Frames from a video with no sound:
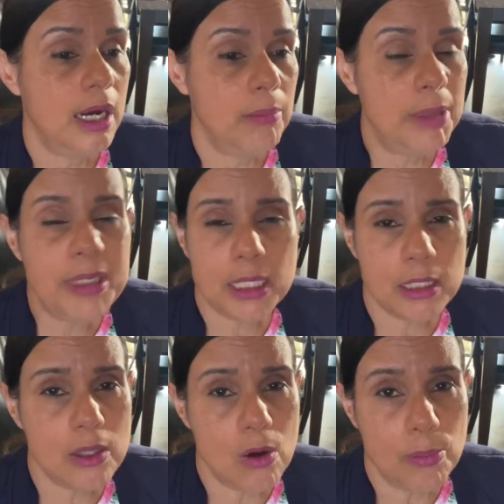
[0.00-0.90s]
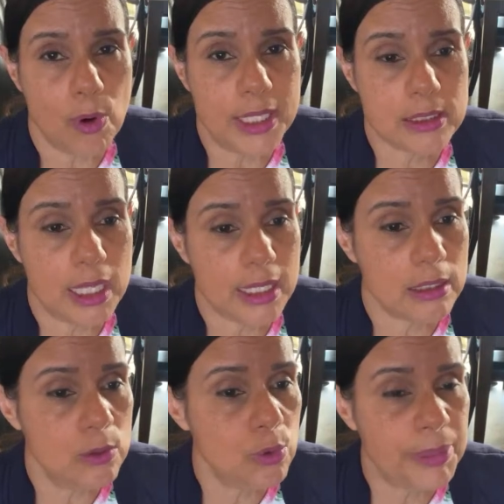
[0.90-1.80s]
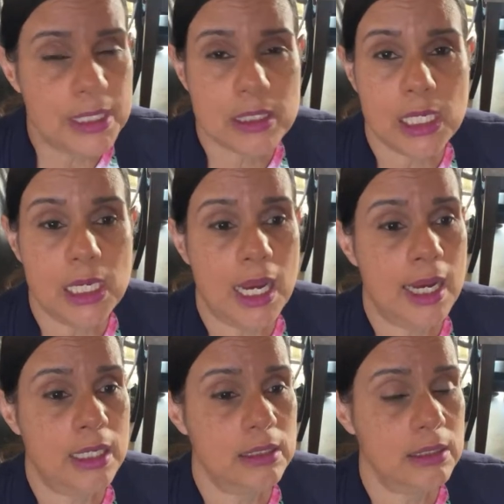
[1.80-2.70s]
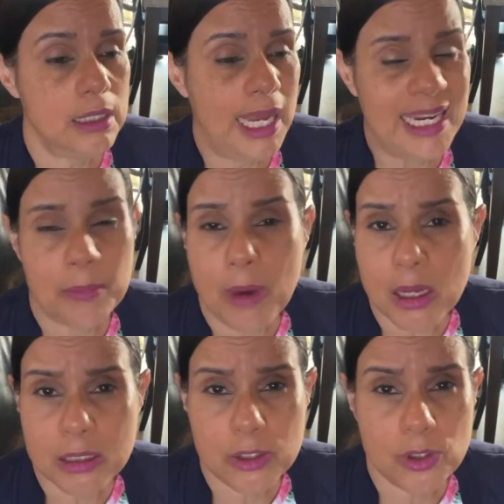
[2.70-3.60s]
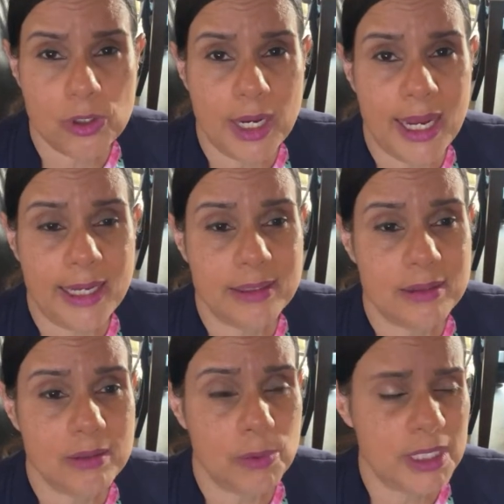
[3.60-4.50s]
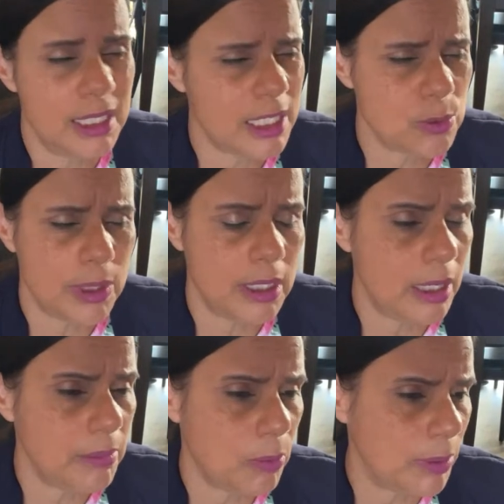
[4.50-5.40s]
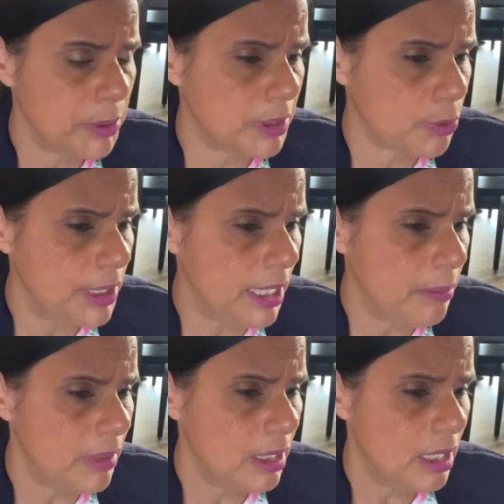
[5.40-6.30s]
maybe not the young boys like Luke Beasley and Adam Mockler and what the next one name, the one with the 3 name,